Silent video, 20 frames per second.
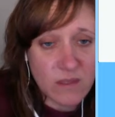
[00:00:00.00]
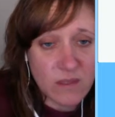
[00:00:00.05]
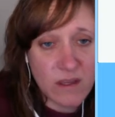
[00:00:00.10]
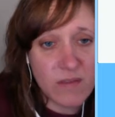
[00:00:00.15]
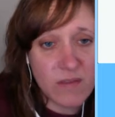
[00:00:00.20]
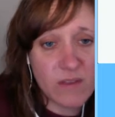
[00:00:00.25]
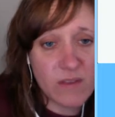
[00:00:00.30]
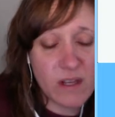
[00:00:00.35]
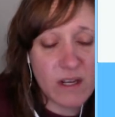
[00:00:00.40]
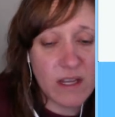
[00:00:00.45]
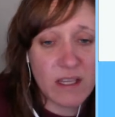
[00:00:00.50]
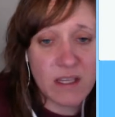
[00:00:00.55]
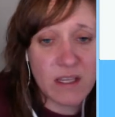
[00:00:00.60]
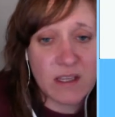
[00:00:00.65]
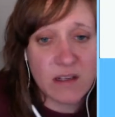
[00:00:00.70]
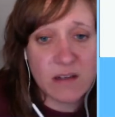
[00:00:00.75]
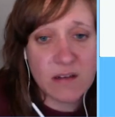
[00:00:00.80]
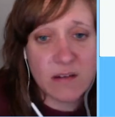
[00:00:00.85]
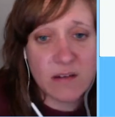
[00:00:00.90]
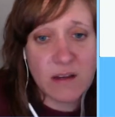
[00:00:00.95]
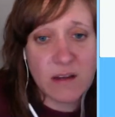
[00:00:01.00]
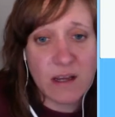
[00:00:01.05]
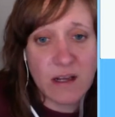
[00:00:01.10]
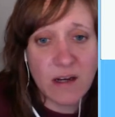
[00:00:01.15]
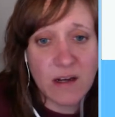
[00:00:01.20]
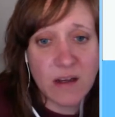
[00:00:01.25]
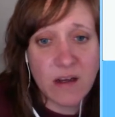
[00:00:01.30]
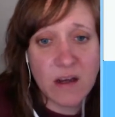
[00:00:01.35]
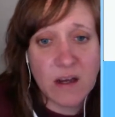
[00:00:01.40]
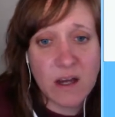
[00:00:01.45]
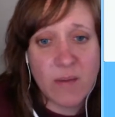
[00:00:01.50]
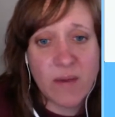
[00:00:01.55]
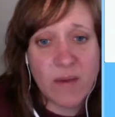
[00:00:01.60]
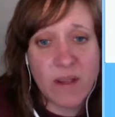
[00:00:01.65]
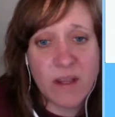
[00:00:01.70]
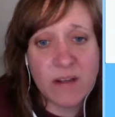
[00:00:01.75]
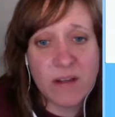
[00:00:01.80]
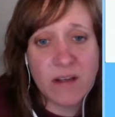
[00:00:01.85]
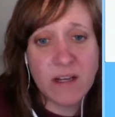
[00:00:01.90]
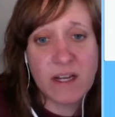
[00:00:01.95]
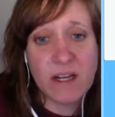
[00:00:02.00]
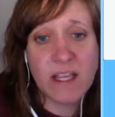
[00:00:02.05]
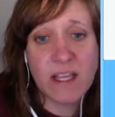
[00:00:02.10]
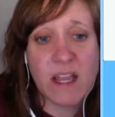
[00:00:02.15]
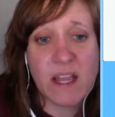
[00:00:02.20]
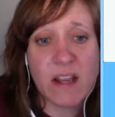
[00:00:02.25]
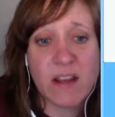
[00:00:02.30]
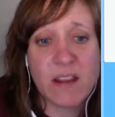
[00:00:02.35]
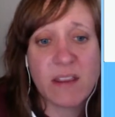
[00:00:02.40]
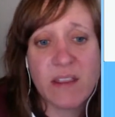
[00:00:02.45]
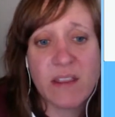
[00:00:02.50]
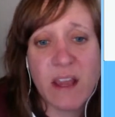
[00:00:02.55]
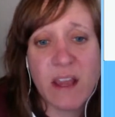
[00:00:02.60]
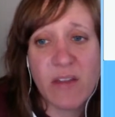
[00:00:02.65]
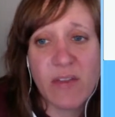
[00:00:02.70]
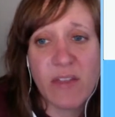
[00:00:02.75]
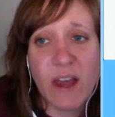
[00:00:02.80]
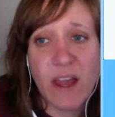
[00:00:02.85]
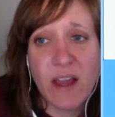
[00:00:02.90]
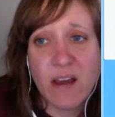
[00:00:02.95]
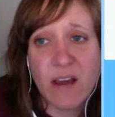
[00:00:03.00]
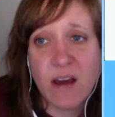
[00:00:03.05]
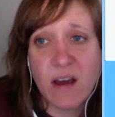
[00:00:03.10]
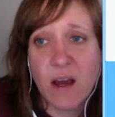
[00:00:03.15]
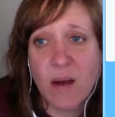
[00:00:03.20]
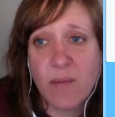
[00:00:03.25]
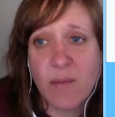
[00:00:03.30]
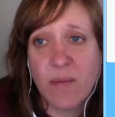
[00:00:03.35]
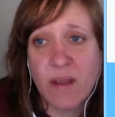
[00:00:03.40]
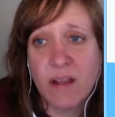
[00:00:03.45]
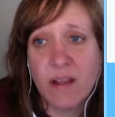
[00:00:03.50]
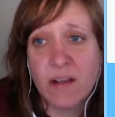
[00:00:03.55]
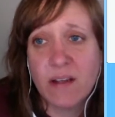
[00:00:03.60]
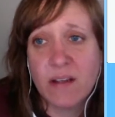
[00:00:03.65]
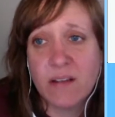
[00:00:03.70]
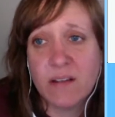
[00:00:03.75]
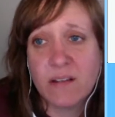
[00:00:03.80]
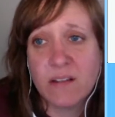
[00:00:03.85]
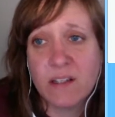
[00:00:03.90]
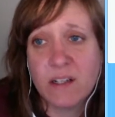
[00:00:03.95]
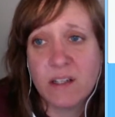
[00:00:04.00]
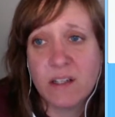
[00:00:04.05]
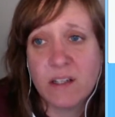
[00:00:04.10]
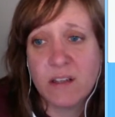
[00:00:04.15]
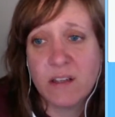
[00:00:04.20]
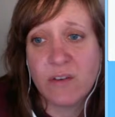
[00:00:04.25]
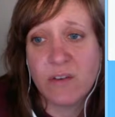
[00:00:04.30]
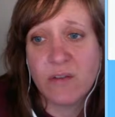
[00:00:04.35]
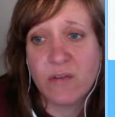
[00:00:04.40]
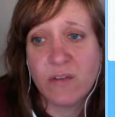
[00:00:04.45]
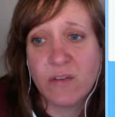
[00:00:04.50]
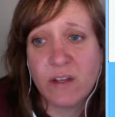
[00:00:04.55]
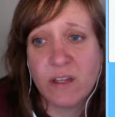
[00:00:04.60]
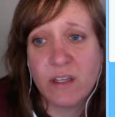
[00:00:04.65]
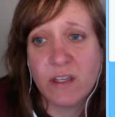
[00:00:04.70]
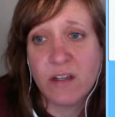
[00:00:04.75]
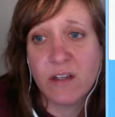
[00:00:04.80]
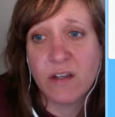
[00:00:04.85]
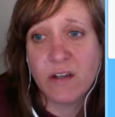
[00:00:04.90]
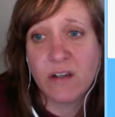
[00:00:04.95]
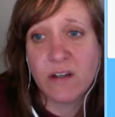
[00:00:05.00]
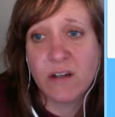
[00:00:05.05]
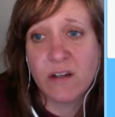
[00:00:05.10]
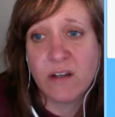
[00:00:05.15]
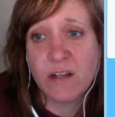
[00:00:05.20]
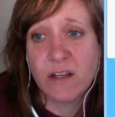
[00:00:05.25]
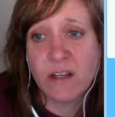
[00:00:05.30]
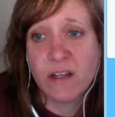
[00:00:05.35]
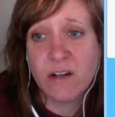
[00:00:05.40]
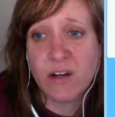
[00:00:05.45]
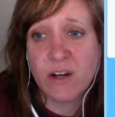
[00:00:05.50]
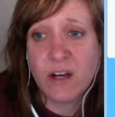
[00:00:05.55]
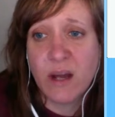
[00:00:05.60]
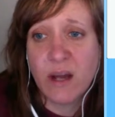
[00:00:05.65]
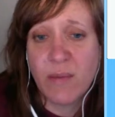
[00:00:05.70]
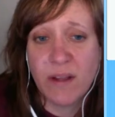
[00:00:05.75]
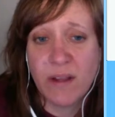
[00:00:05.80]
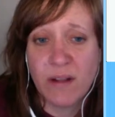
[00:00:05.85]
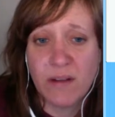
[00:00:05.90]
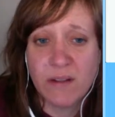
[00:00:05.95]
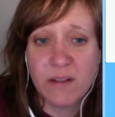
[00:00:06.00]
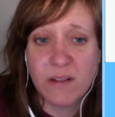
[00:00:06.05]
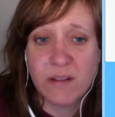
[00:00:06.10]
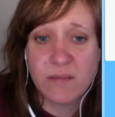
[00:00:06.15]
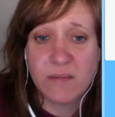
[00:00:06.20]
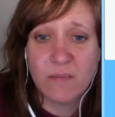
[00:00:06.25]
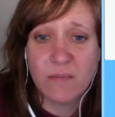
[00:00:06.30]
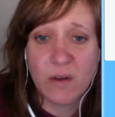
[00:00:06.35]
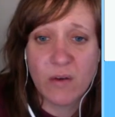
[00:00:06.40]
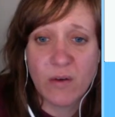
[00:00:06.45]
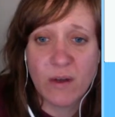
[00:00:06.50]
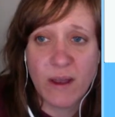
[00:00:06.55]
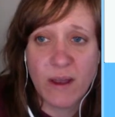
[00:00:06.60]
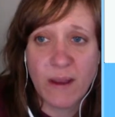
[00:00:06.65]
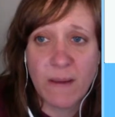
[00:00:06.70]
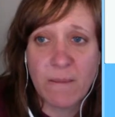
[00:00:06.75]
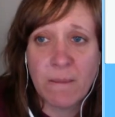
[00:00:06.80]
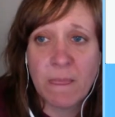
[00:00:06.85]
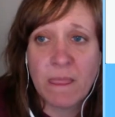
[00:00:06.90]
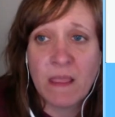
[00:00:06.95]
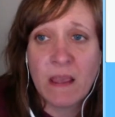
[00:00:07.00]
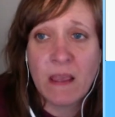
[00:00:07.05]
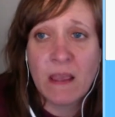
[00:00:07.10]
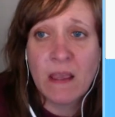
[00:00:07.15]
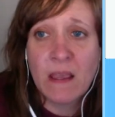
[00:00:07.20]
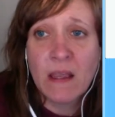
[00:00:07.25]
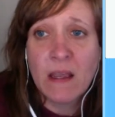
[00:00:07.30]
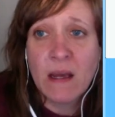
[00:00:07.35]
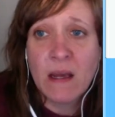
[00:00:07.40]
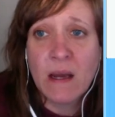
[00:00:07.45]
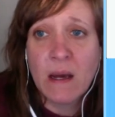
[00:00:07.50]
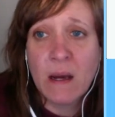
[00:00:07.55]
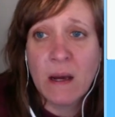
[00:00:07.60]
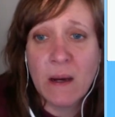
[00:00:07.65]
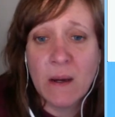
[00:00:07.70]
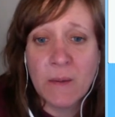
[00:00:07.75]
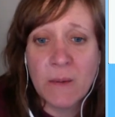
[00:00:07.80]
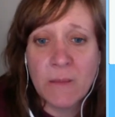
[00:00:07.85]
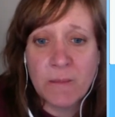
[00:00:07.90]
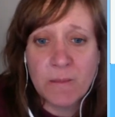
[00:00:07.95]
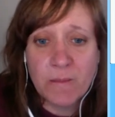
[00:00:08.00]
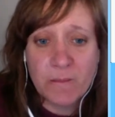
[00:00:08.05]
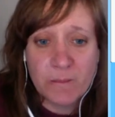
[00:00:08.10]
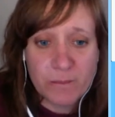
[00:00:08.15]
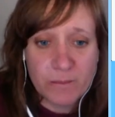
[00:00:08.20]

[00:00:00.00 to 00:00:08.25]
and then I can add a comment. And again, now that comment is going to live over here in our comments. Okay. Um,